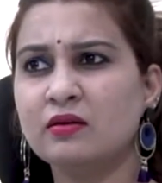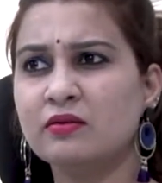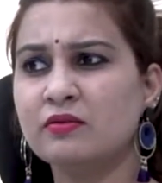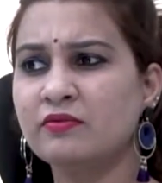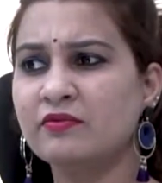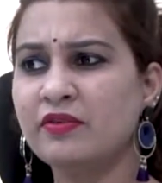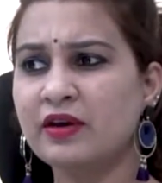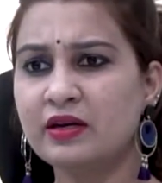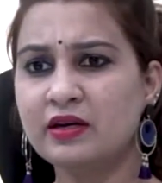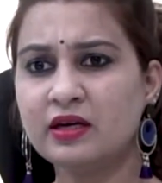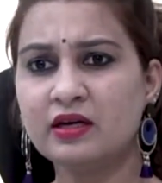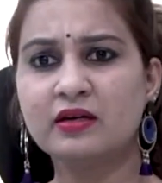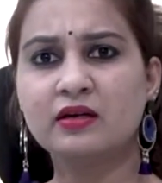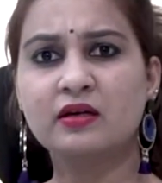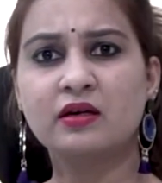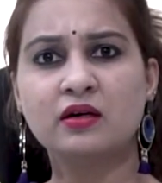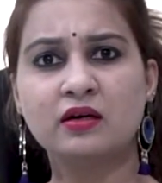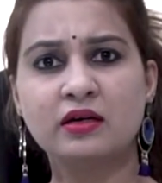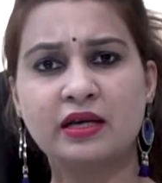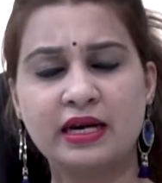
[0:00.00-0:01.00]
when it
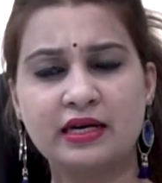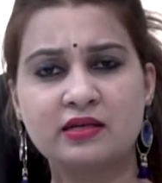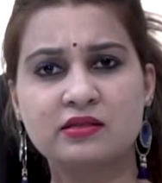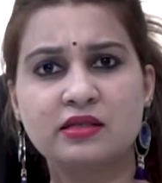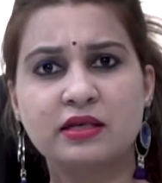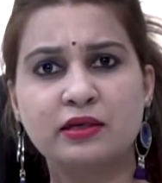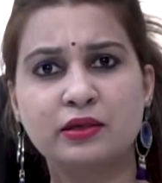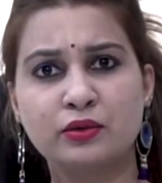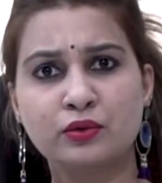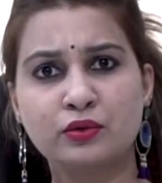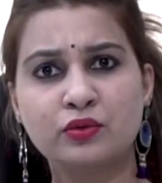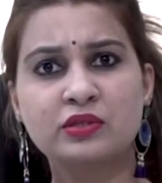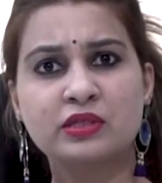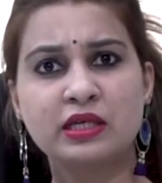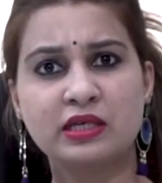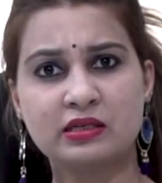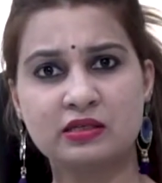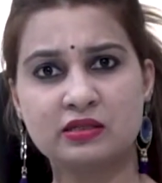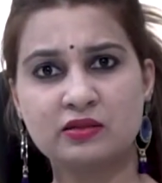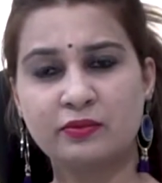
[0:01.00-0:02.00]
gets into
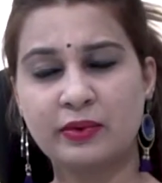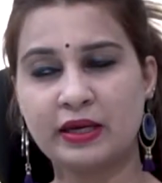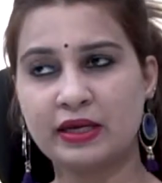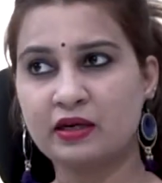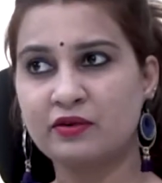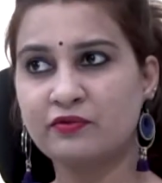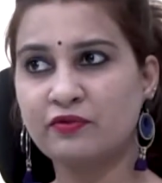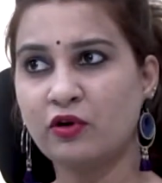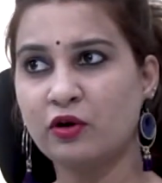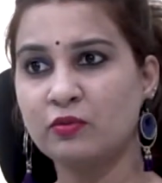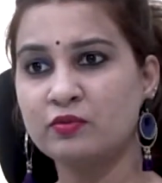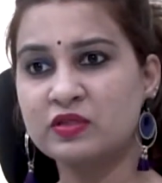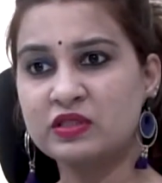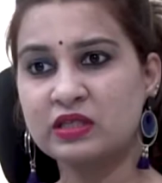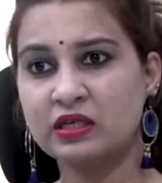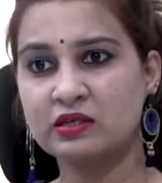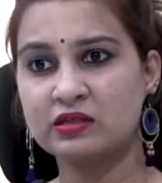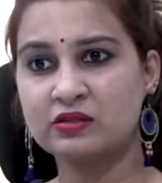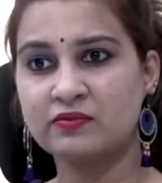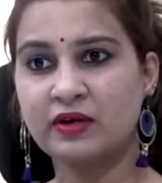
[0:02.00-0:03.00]
cyst, when it forms
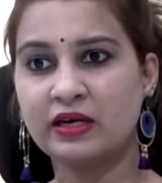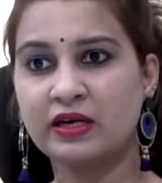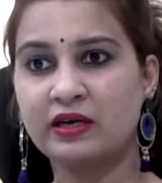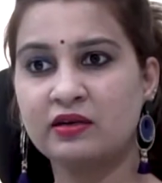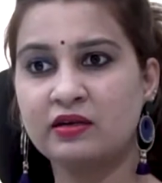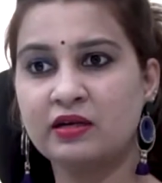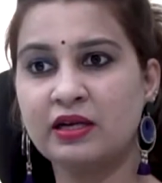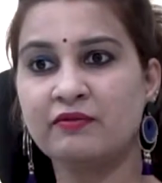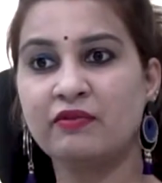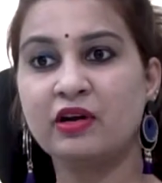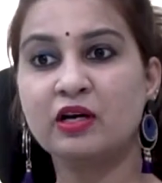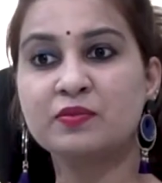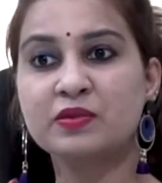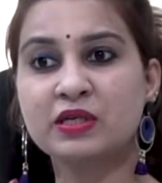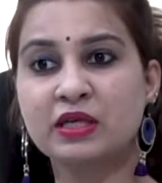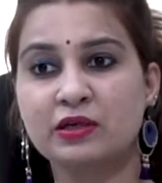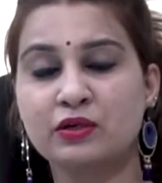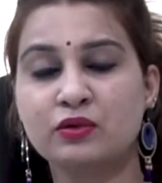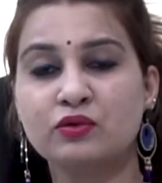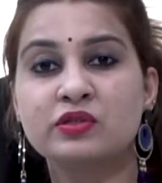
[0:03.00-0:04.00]
cyst, when it develops
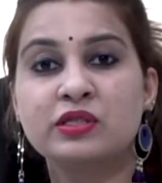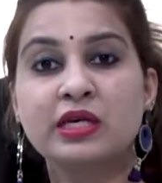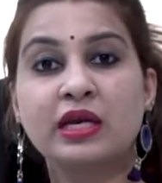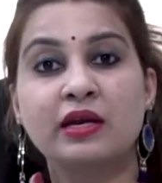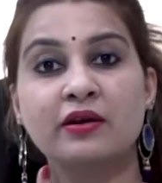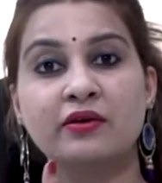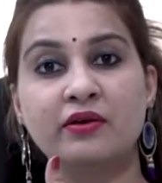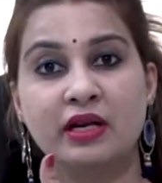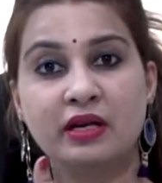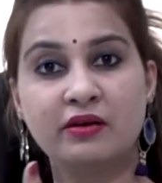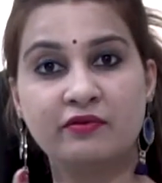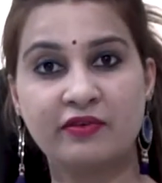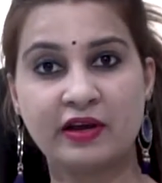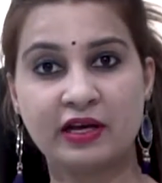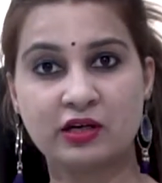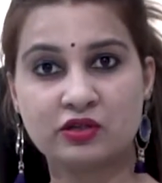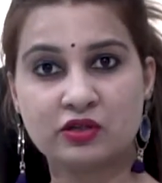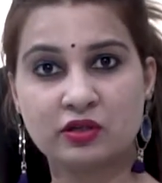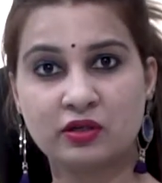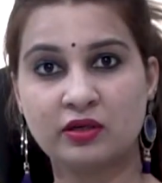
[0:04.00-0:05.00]
into secondary
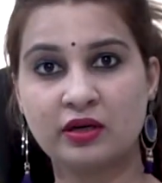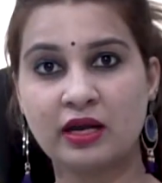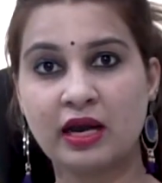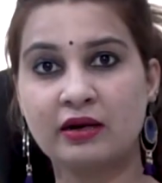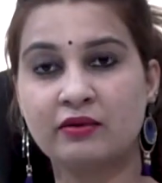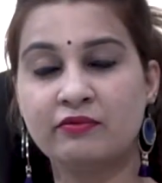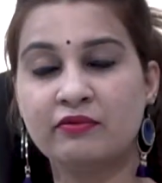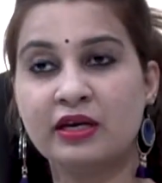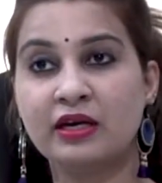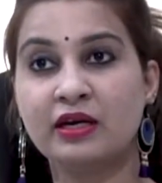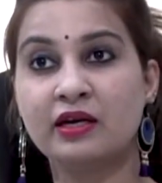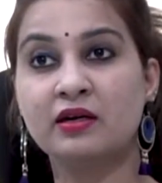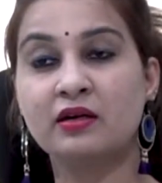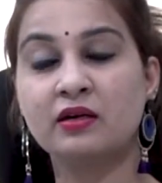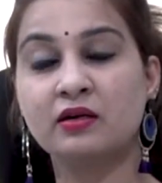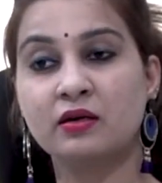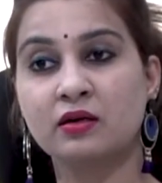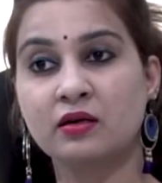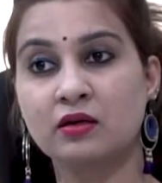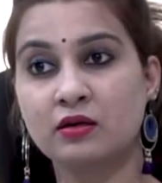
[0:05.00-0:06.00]
infection, and
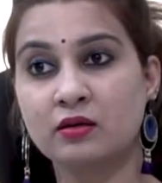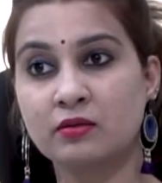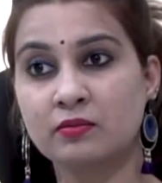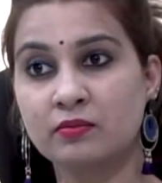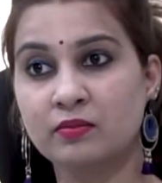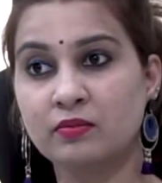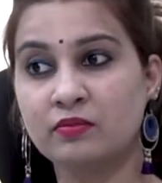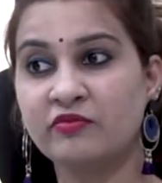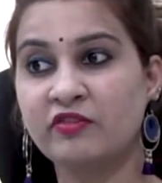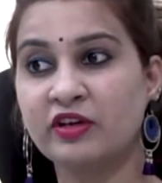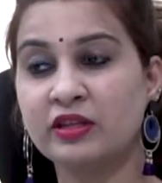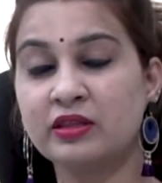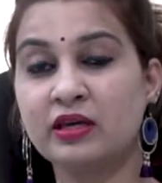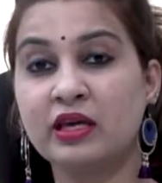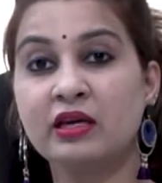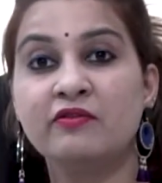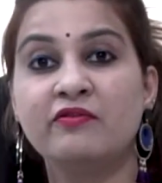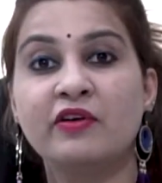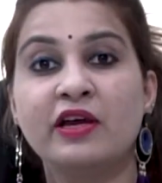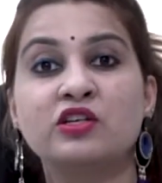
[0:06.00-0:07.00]
when the
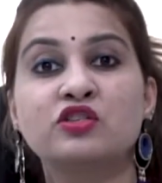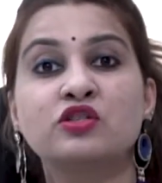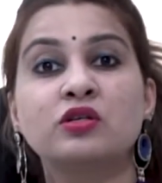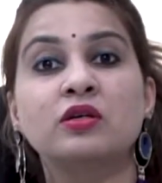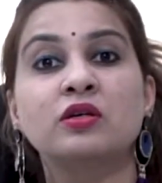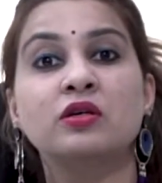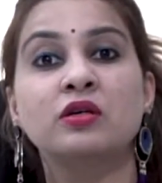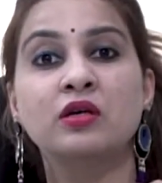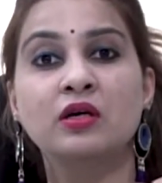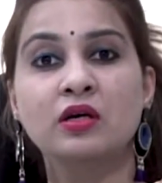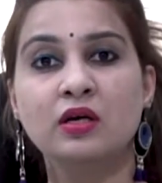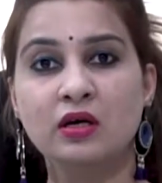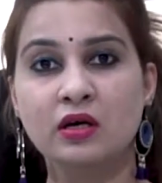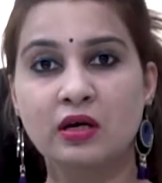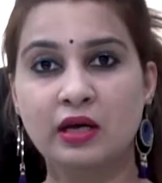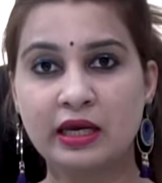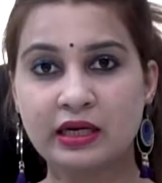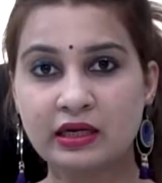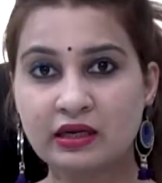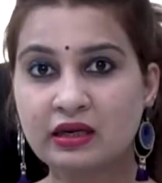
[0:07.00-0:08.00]
infection
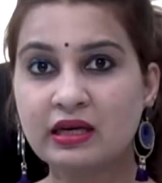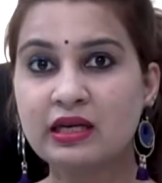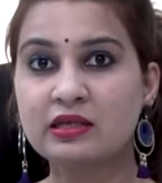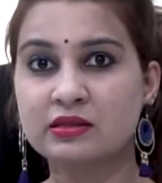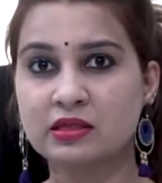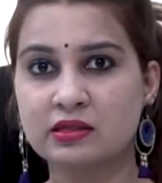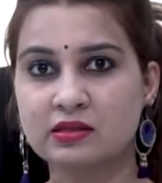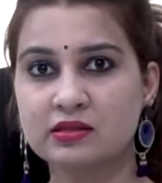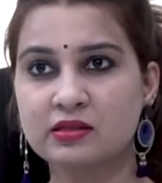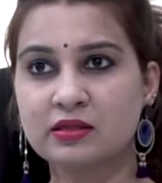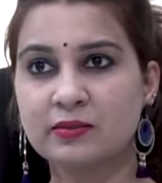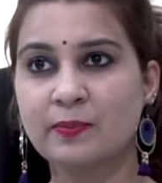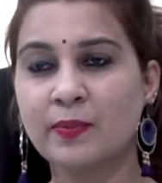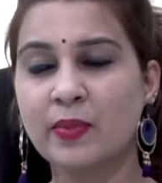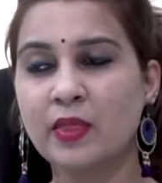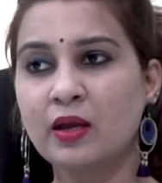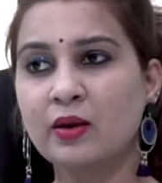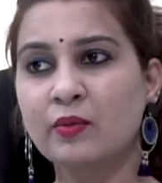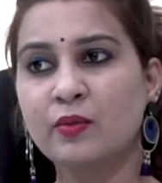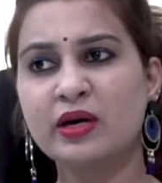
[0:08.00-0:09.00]
increases,
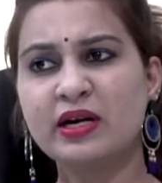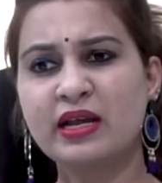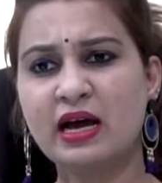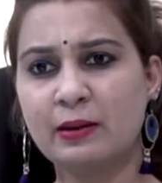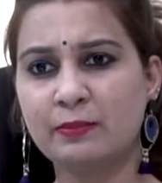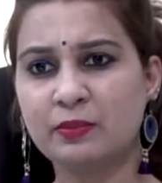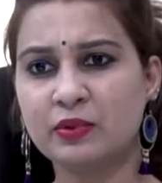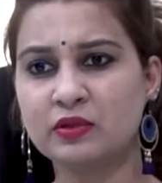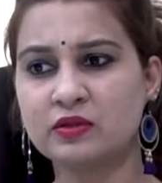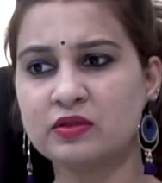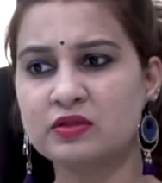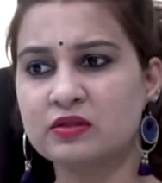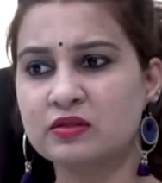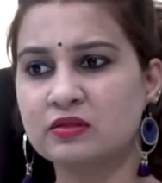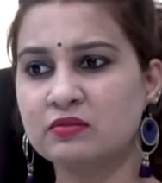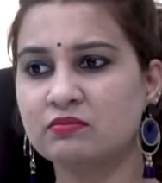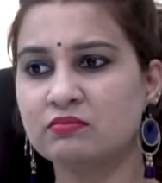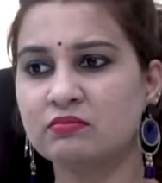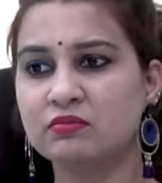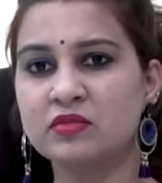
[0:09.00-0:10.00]
what happens?
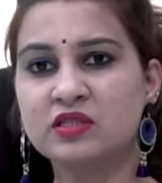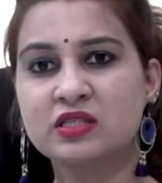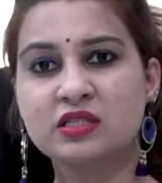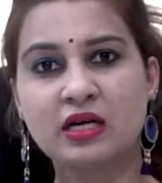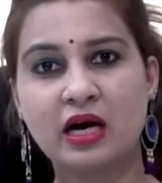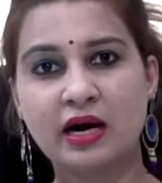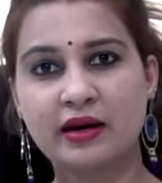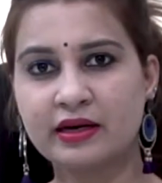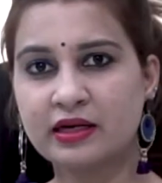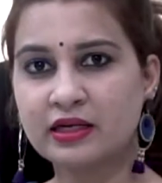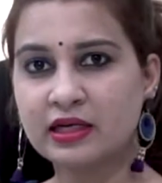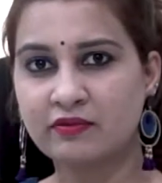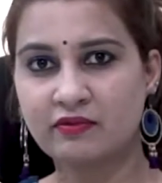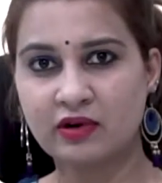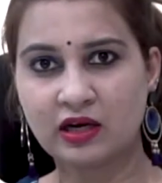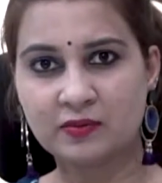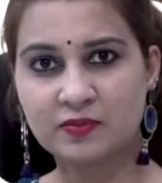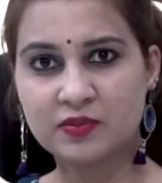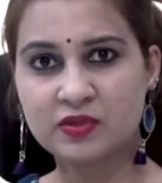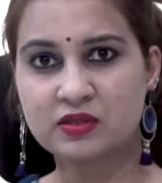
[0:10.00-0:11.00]
Scarring
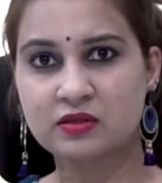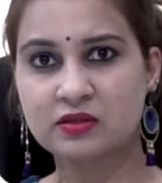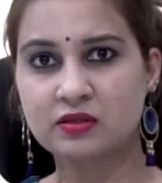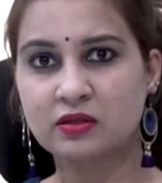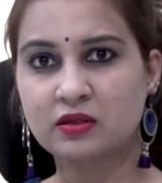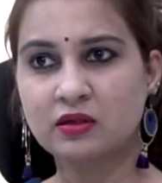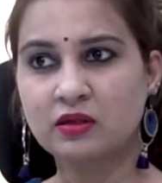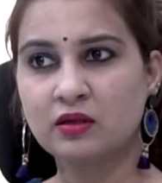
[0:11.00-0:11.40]
develops,